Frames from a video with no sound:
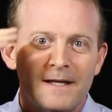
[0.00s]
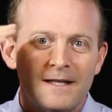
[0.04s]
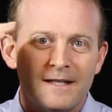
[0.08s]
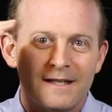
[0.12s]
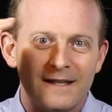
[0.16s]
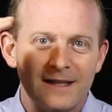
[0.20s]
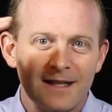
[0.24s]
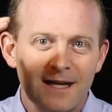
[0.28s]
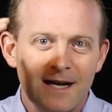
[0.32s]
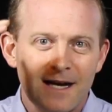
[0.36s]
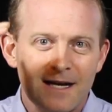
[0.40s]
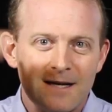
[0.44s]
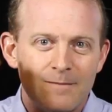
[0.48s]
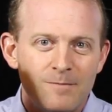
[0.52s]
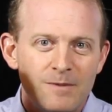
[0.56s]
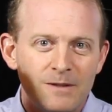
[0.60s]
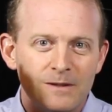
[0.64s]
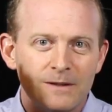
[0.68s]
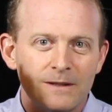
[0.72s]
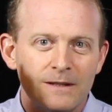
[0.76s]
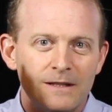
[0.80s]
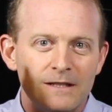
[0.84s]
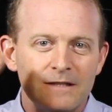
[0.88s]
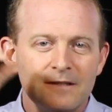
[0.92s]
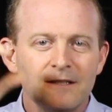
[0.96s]

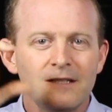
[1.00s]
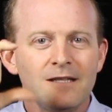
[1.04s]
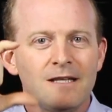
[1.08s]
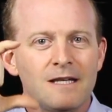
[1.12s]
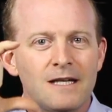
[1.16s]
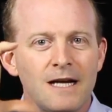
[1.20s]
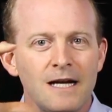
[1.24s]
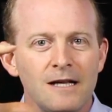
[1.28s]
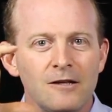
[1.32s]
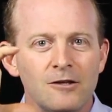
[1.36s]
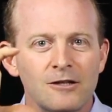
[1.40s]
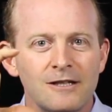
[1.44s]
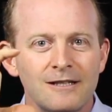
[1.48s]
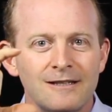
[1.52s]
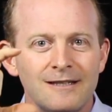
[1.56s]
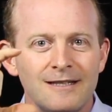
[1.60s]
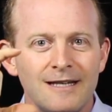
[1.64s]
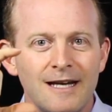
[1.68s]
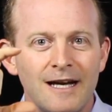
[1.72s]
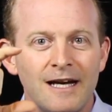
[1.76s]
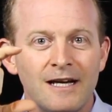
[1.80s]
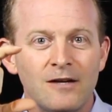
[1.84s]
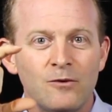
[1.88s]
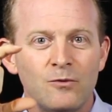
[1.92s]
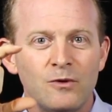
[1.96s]
liabilities, and then I look at
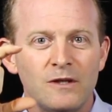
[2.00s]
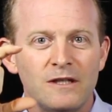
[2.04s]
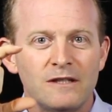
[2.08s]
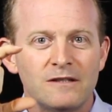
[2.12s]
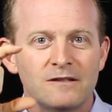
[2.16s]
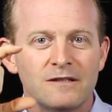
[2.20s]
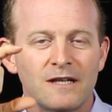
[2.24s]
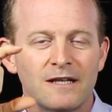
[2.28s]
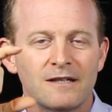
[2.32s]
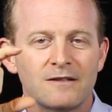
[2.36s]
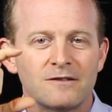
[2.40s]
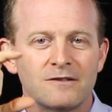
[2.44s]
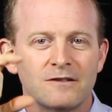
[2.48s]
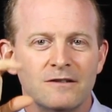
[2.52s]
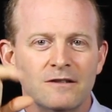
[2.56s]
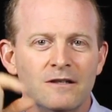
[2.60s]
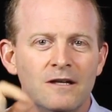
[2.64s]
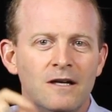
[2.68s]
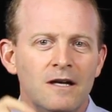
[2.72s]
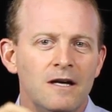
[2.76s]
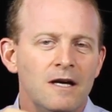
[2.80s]
the equity section.